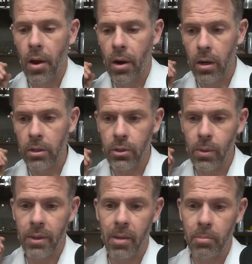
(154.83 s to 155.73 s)
Also
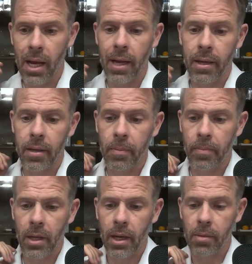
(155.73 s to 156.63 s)
on that plaque,
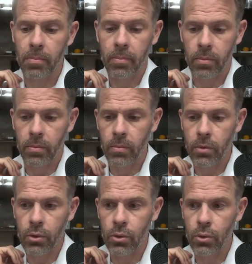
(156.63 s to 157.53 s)

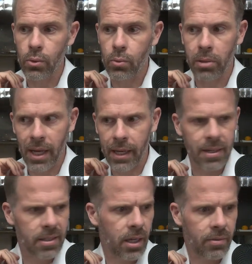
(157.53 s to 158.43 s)
plaque
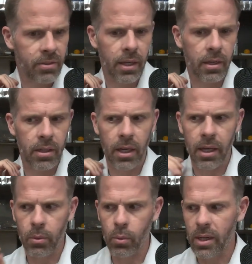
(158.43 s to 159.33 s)
has a life cycle.
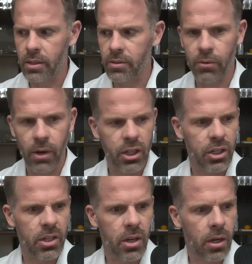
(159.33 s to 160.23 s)
When it's fresh
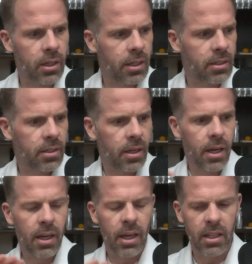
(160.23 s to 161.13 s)
and young, it's
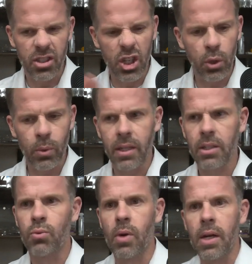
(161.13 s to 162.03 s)
gooey,
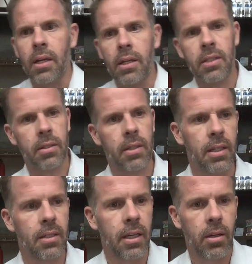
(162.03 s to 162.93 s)
it's runny,
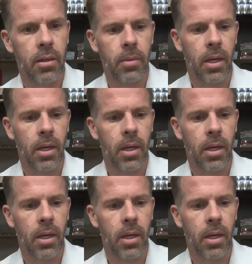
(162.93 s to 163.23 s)
it's like a